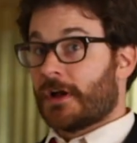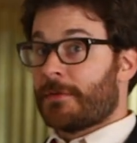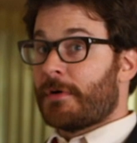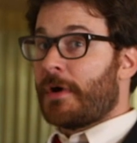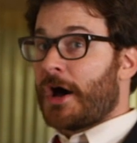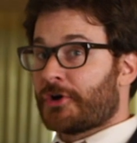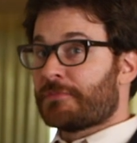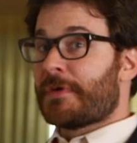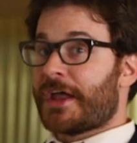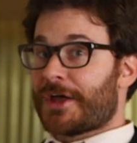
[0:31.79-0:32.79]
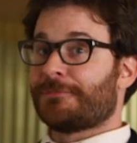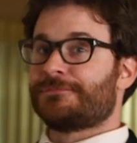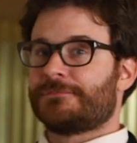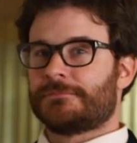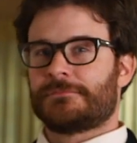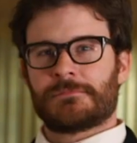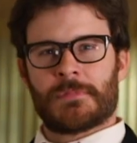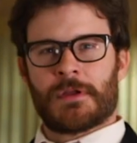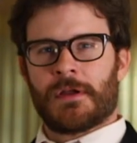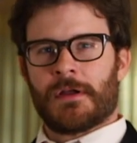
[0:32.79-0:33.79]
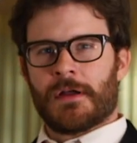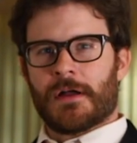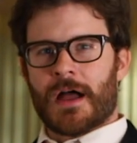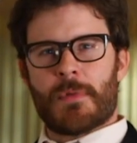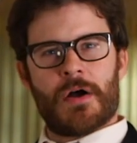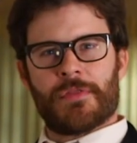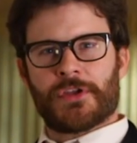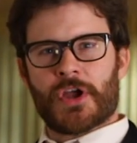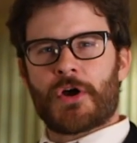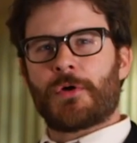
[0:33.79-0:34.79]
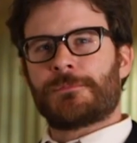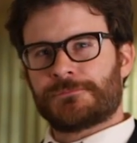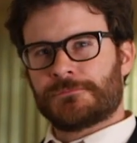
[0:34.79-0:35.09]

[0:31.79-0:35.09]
I'm a modern man. I'm on the go.